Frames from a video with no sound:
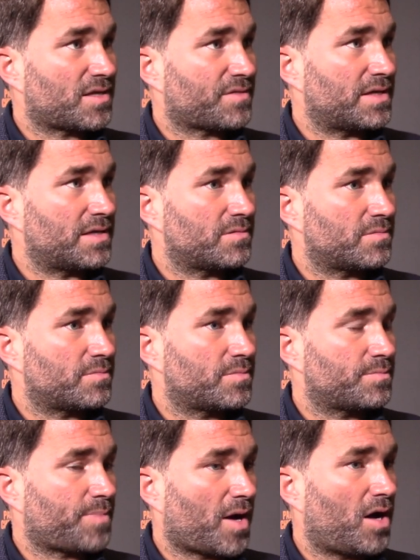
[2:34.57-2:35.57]
I think
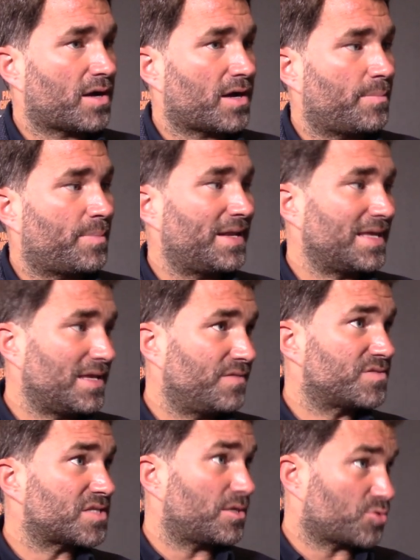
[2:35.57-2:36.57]
Parker
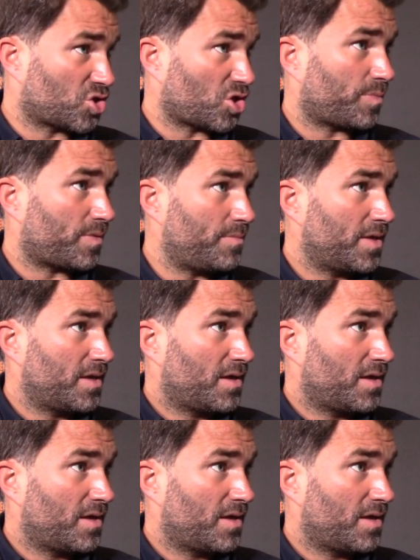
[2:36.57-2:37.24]
believes he'll stop him.